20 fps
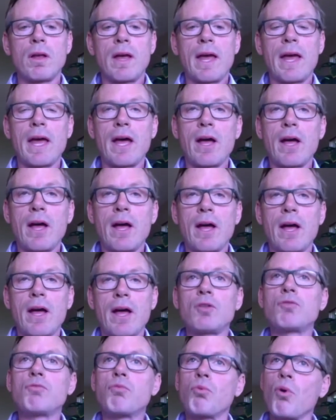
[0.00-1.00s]

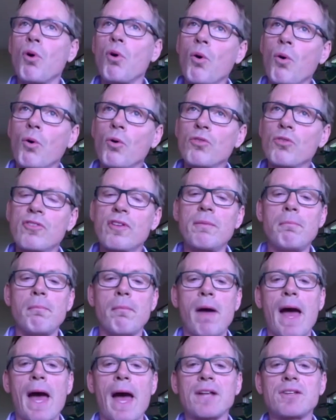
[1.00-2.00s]
held roles that
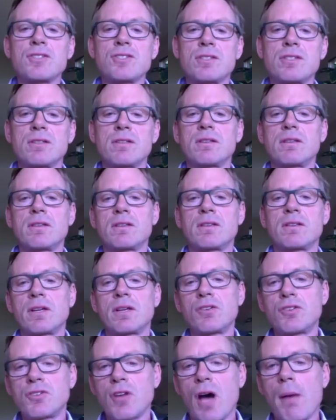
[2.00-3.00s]
matched their
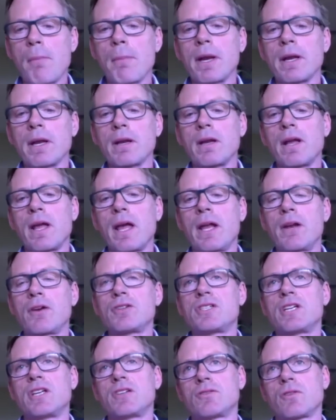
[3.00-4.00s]
dominant
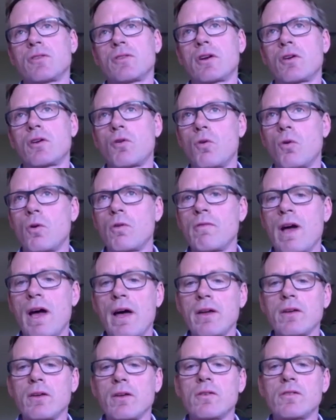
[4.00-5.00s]
energies or their core
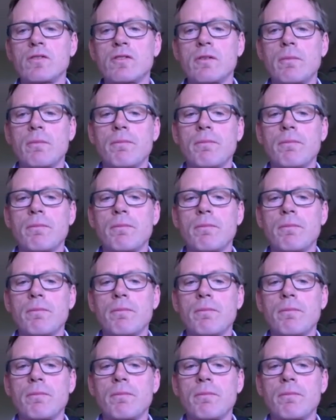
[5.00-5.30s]
values,